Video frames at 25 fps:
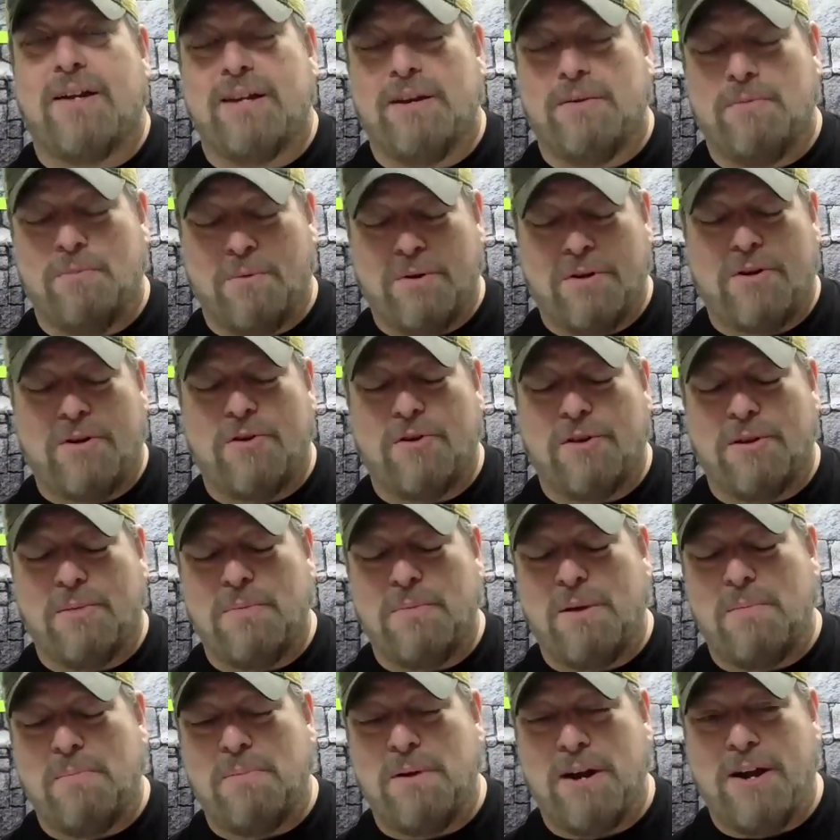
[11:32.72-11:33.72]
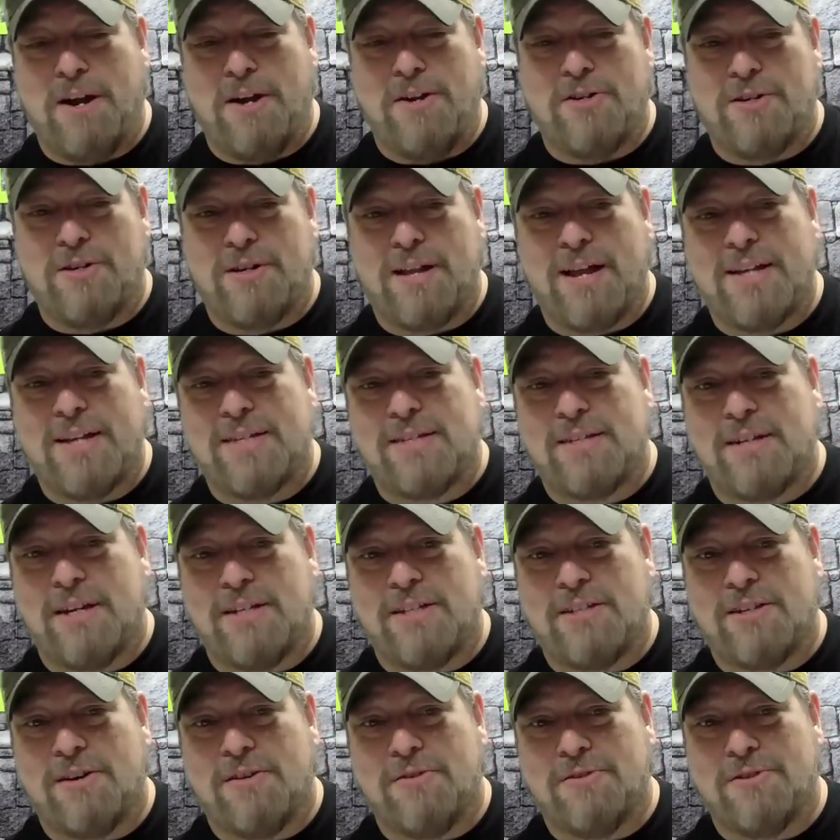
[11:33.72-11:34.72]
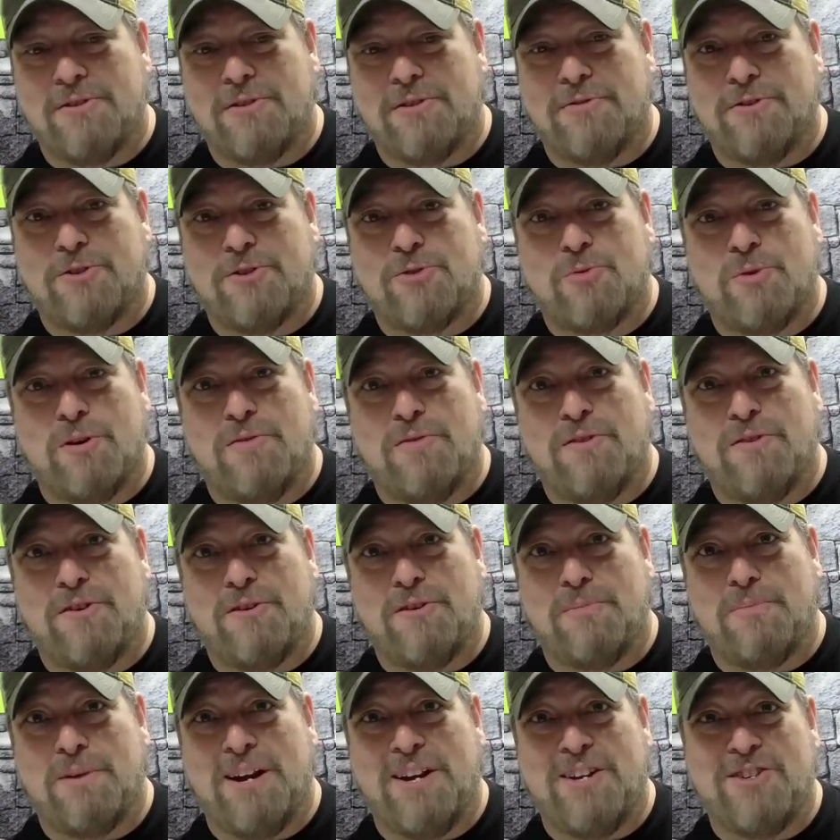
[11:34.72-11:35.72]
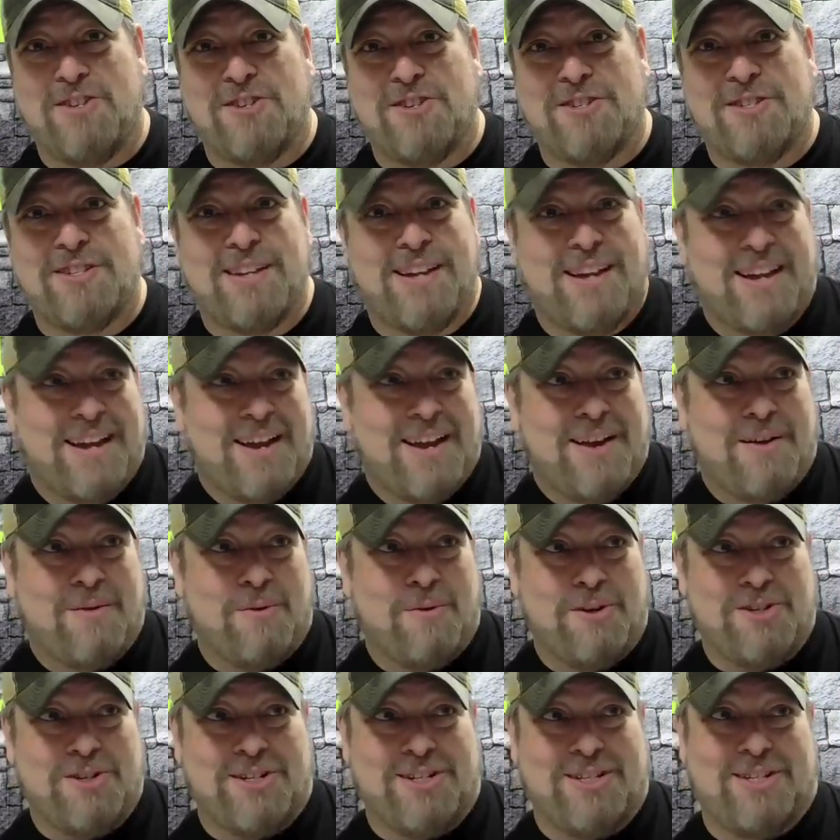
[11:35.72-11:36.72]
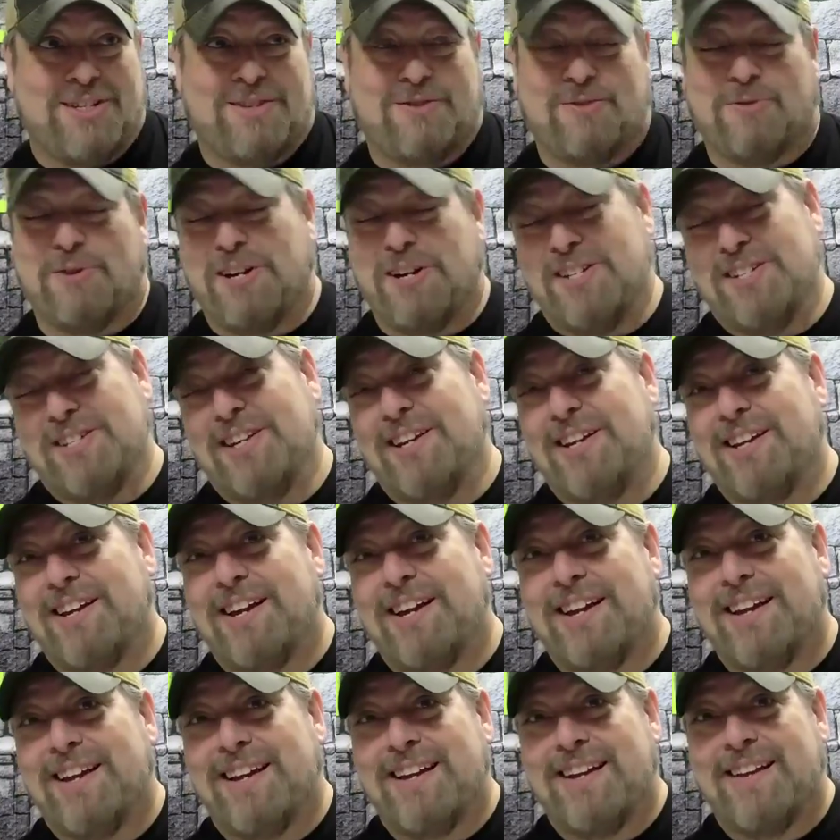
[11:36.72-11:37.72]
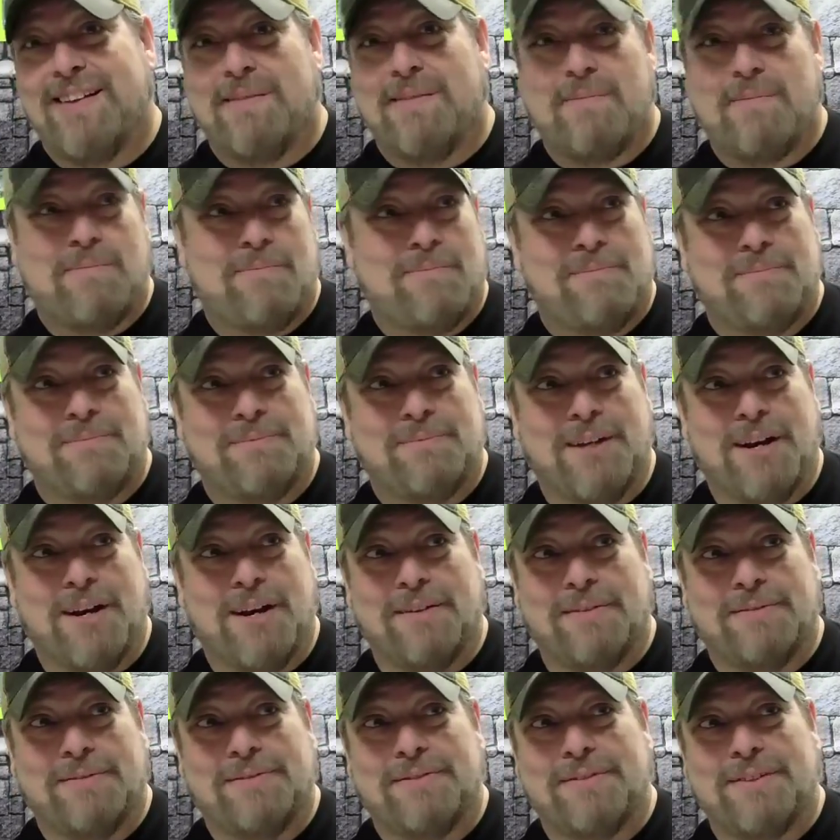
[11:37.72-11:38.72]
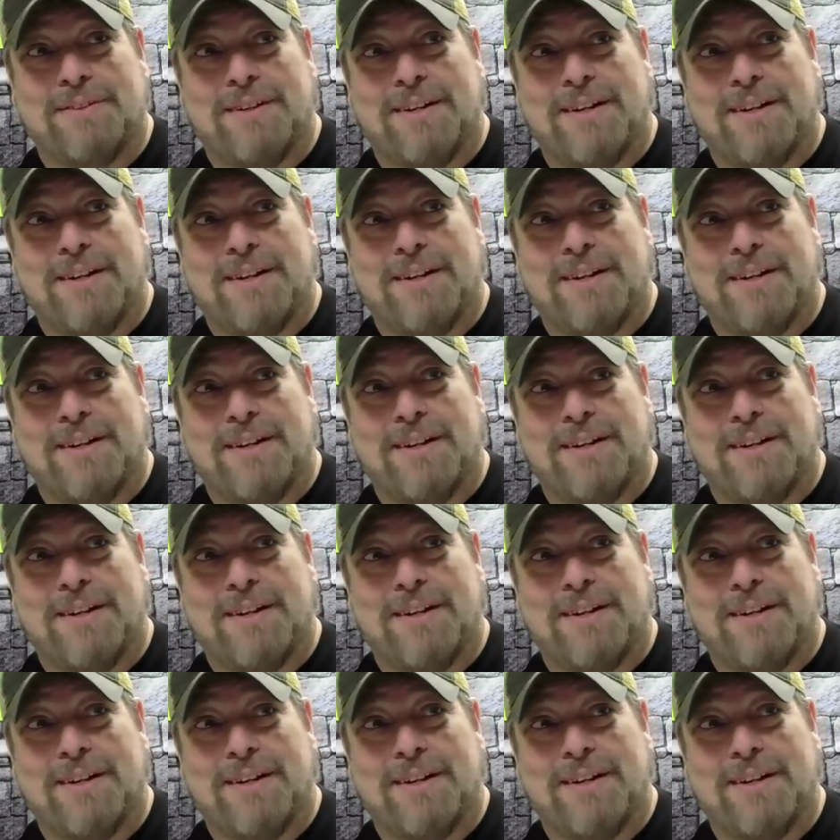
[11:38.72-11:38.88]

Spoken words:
I didn't go to the main page. Last I saw it was over 1,200 pages, which is crazy. Yeah.